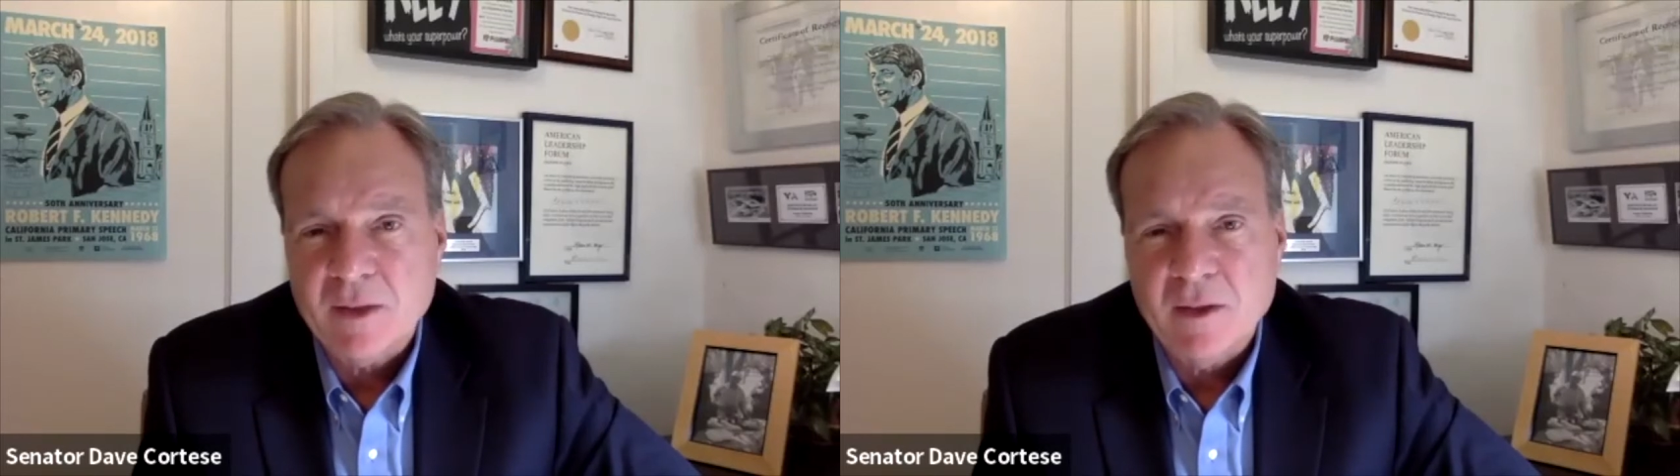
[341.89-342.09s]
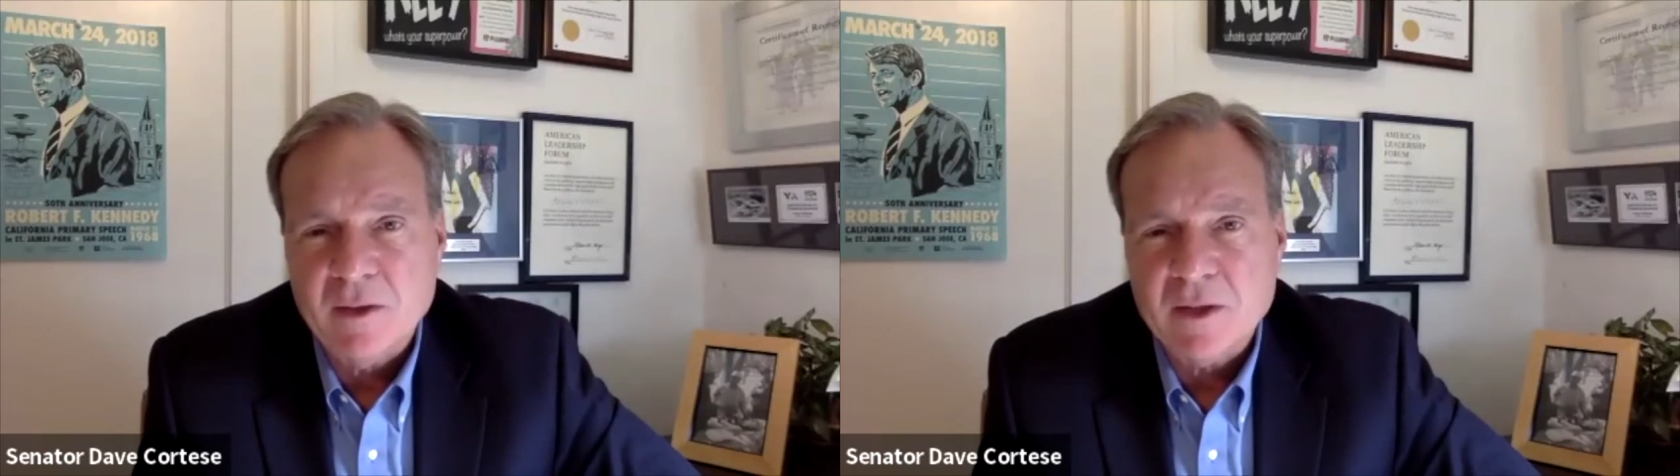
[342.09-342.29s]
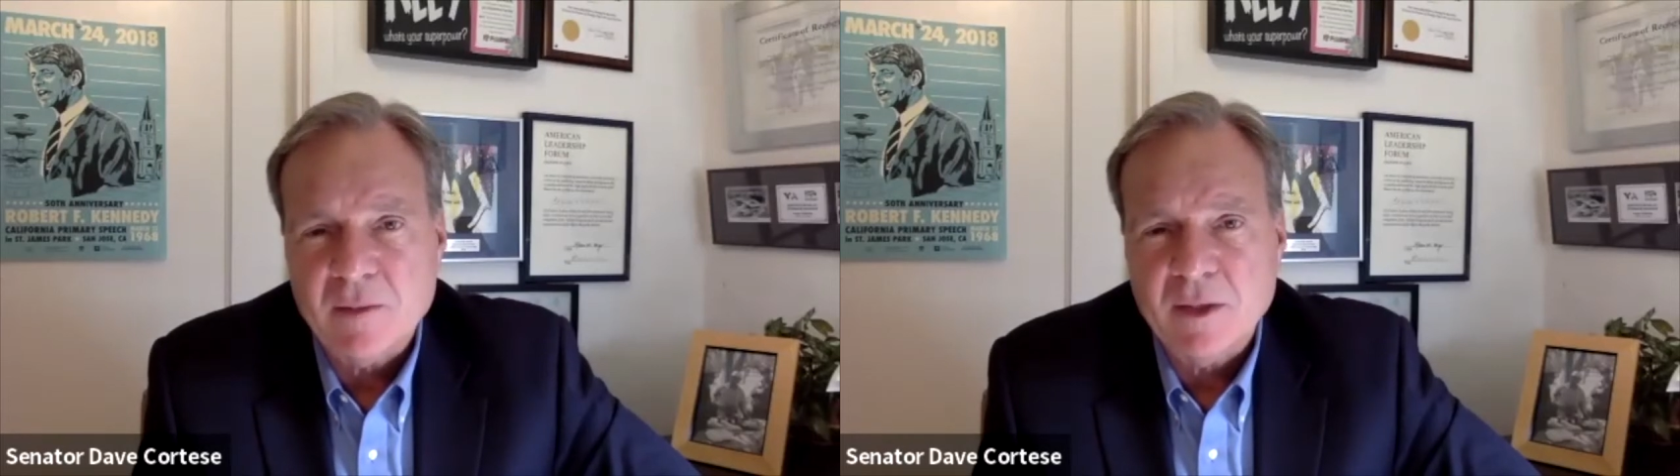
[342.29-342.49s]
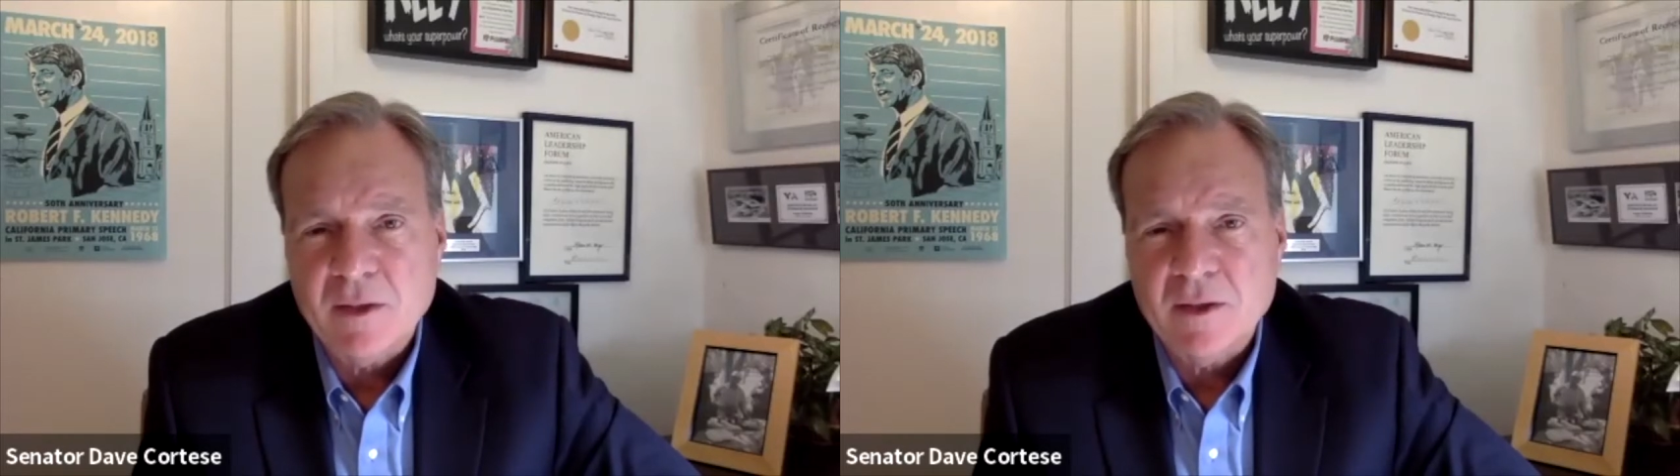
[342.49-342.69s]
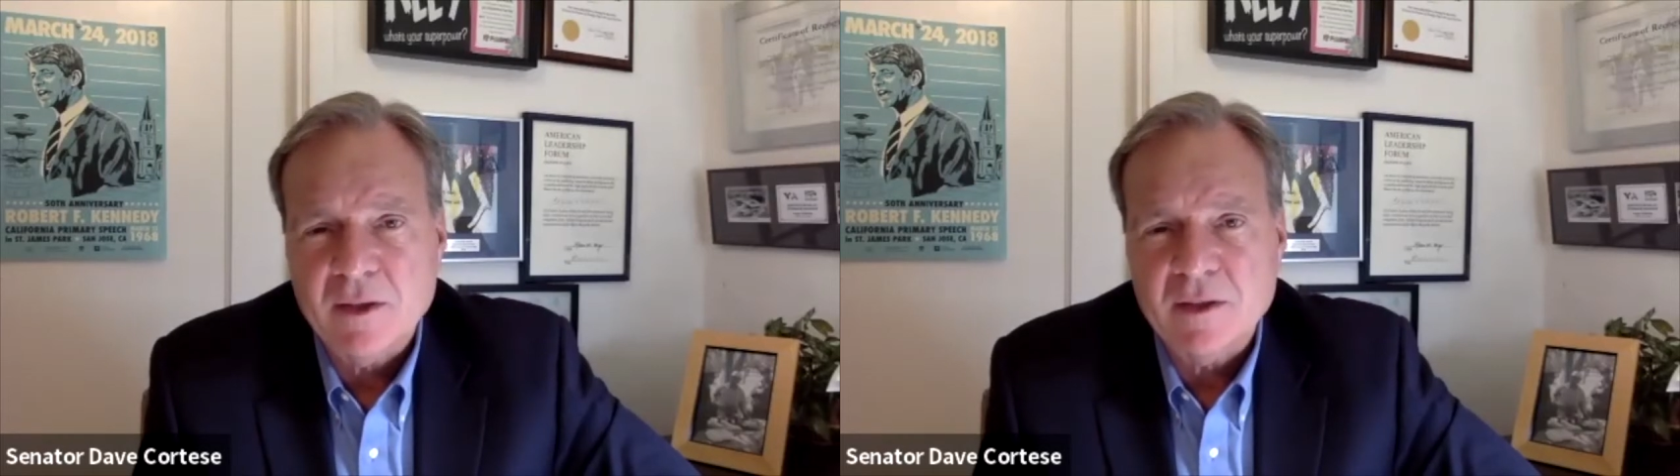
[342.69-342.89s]
You know, somebody
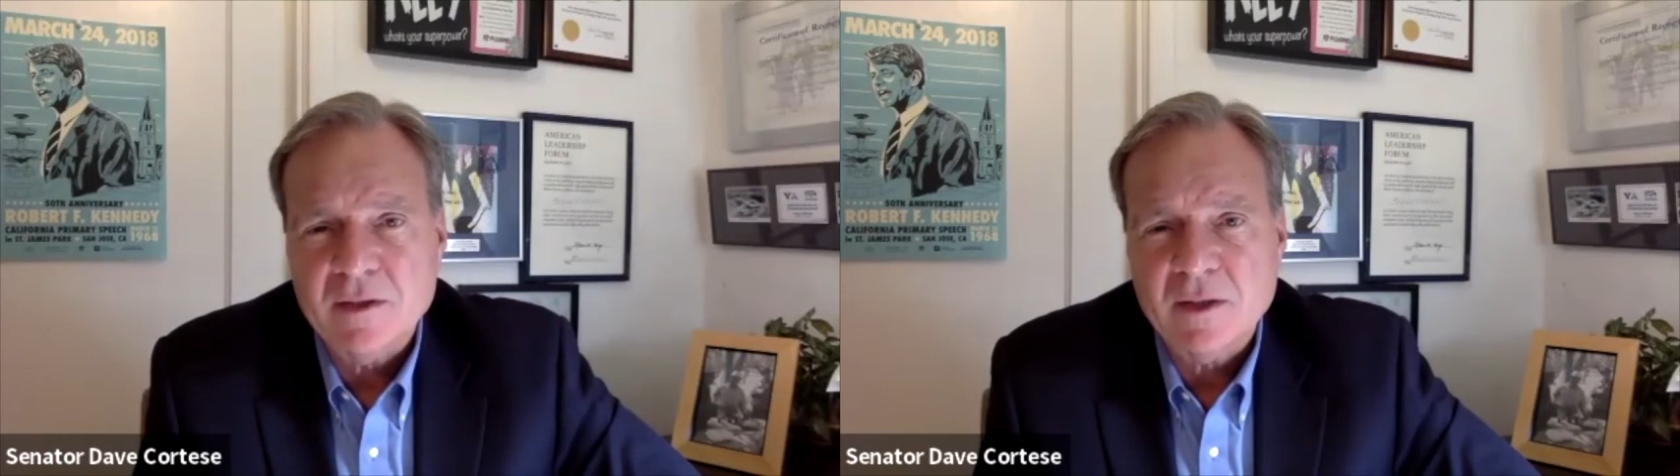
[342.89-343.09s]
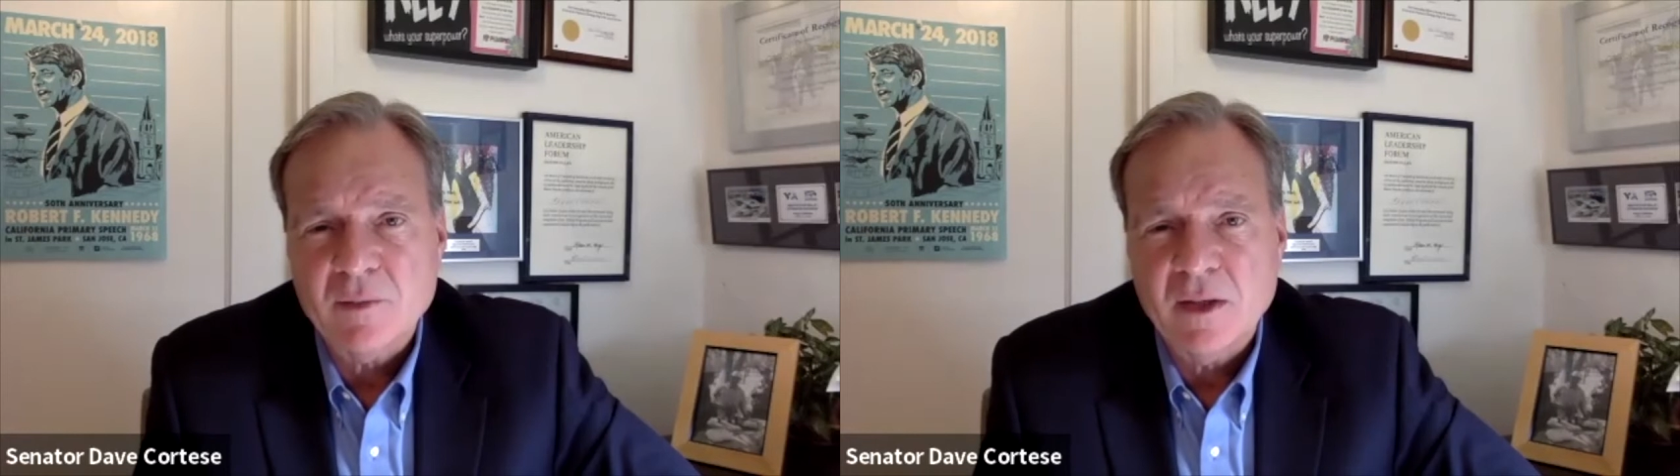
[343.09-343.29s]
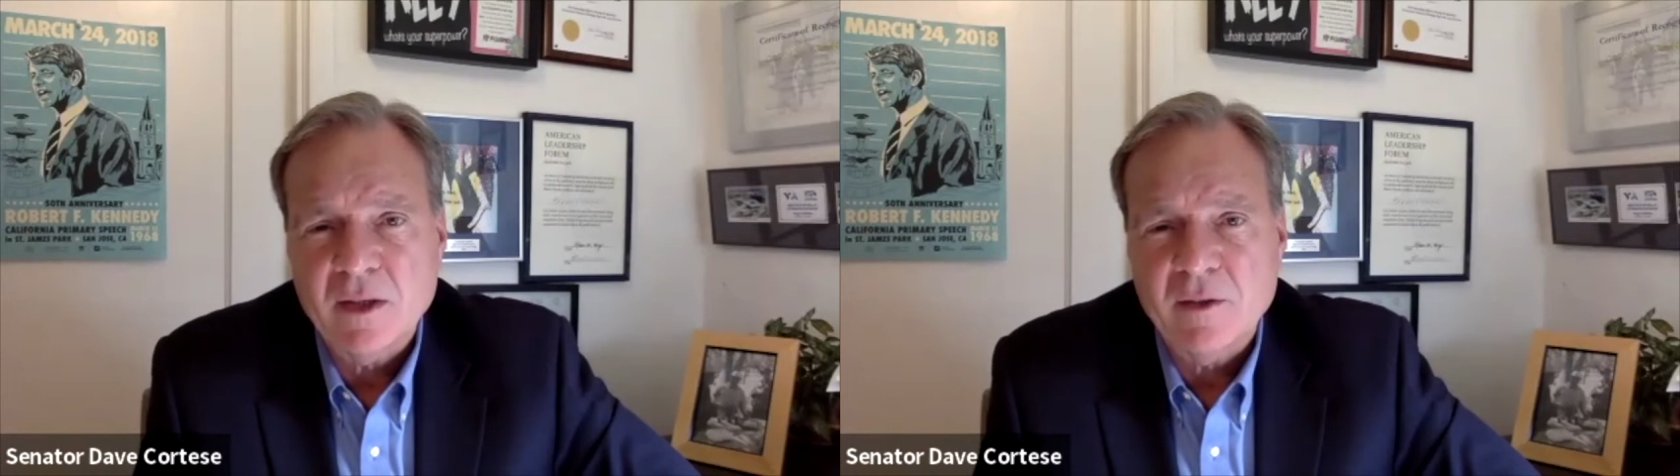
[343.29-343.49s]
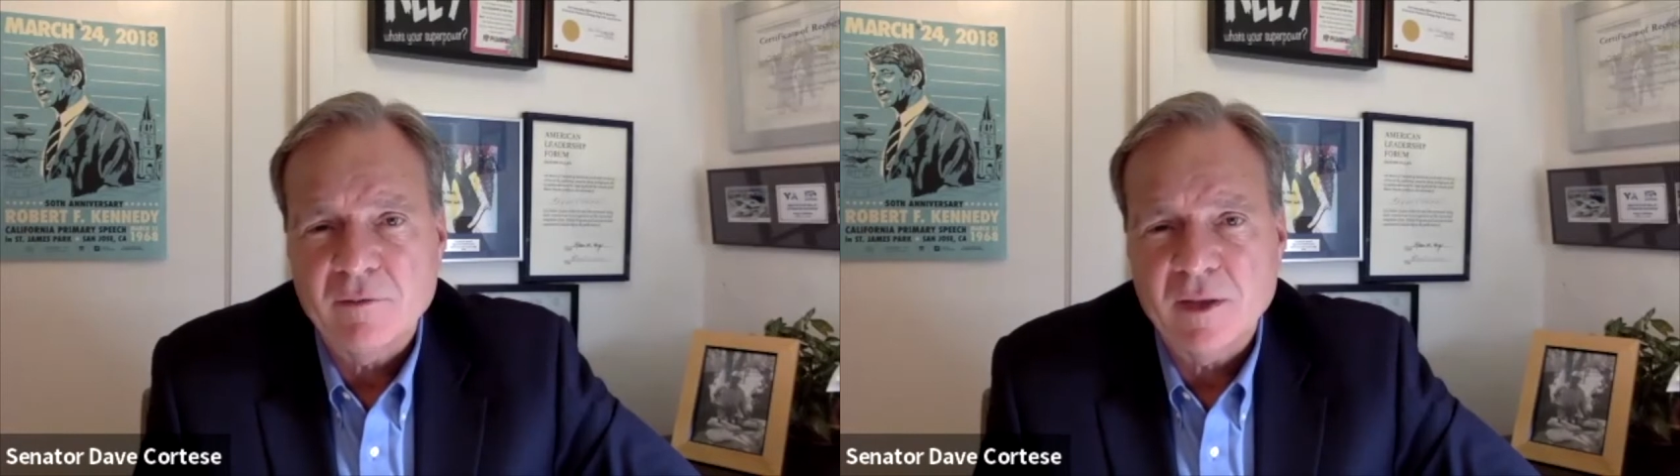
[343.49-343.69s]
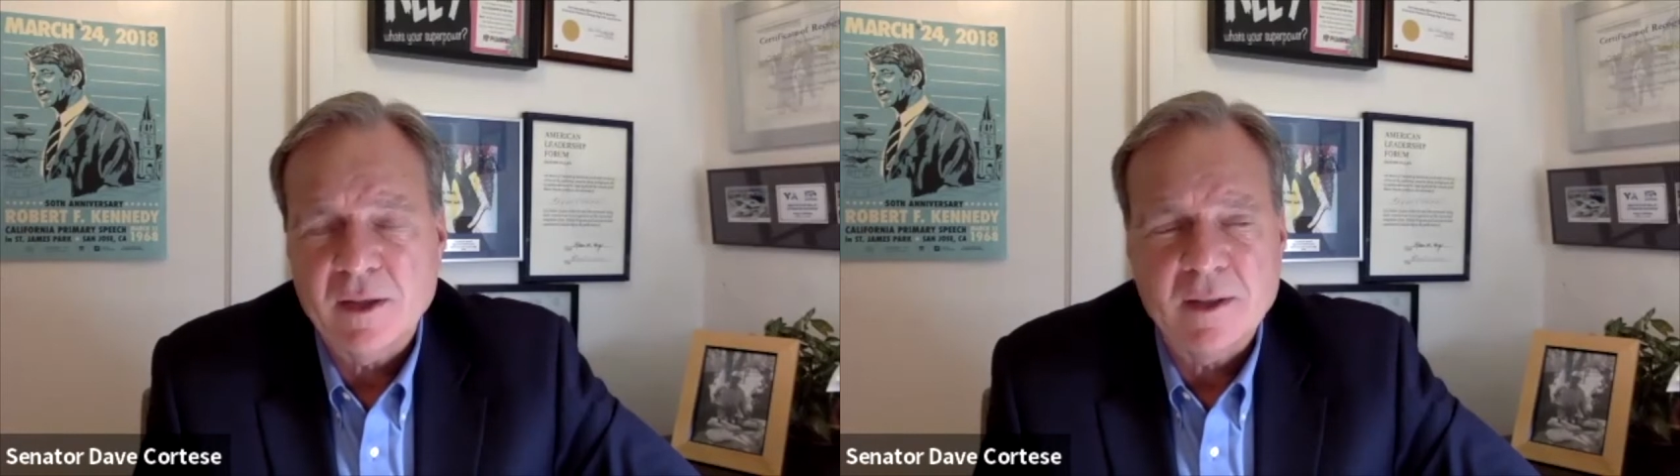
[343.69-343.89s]
could have done something to
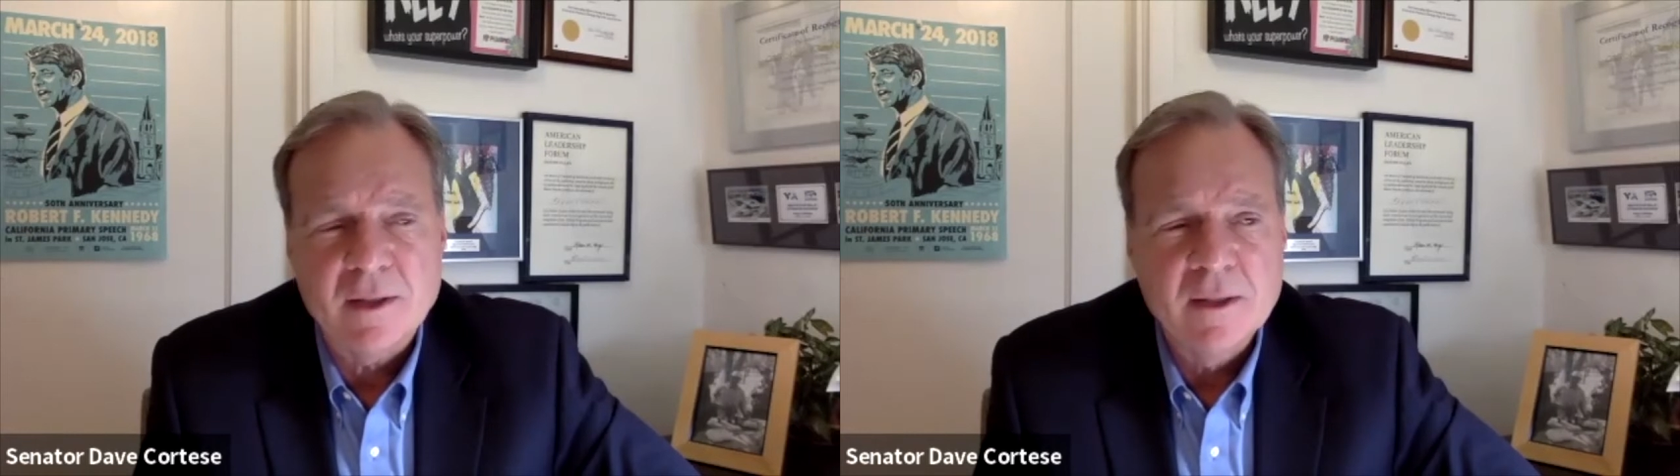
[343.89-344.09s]
intervene.